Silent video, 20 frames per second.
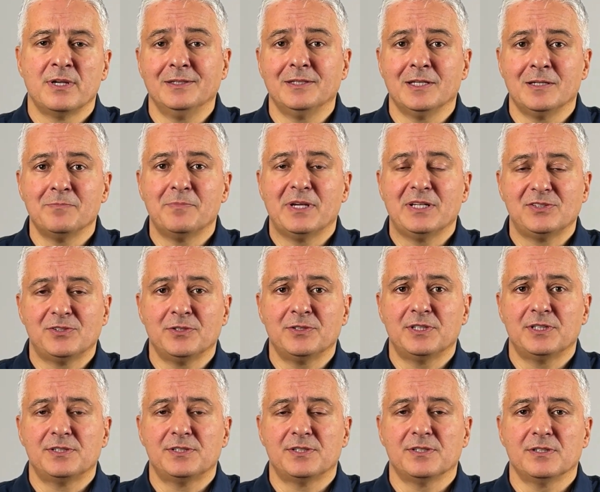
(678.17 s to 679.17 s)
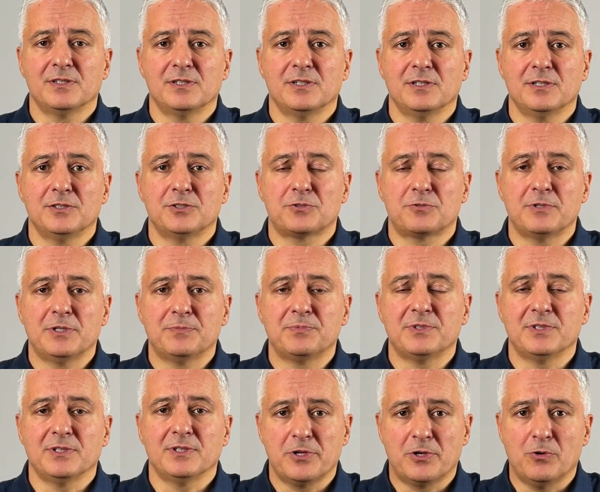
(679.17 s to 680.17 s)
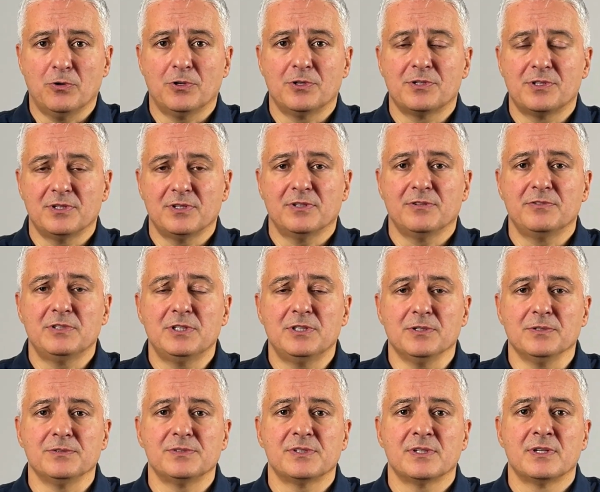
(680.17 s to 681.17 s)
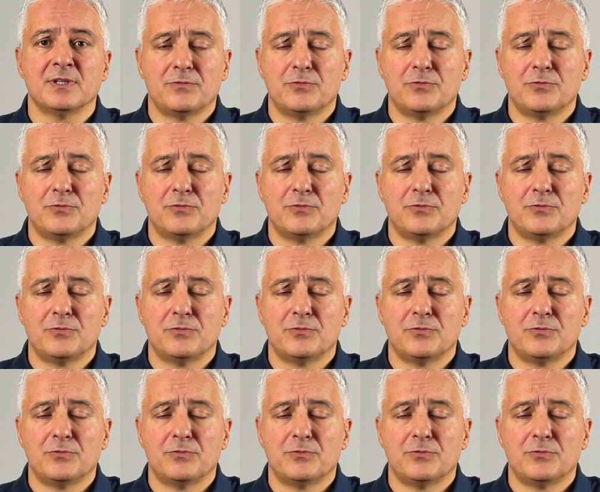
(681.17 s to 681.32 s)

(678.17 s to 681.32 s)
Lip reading: and then based on this script record videos.